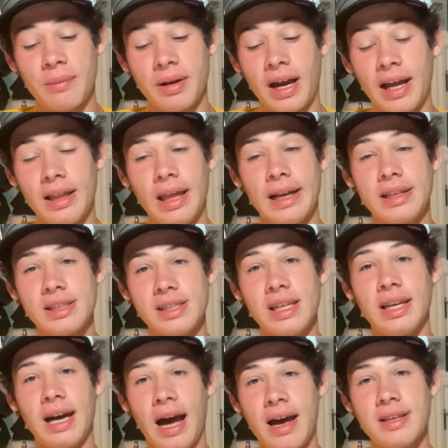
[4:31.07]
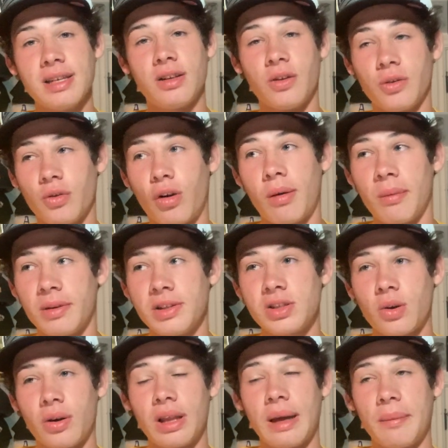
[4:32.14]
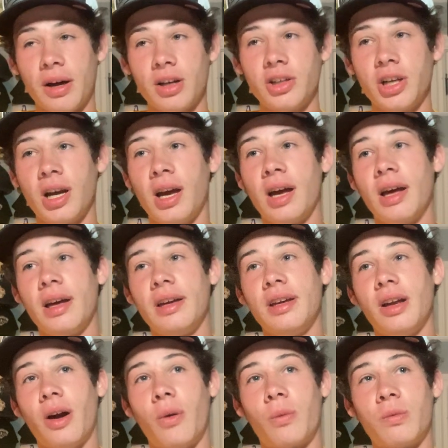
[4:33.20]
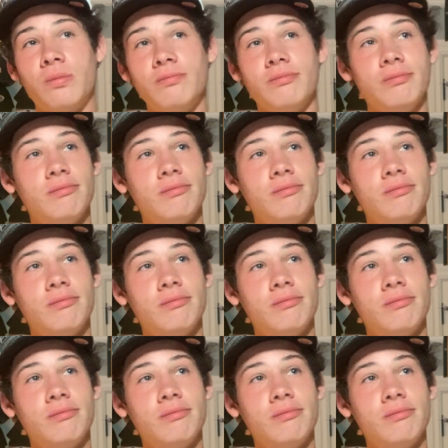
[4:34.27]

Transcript: but I like to see guys that don't normally score that much, you know,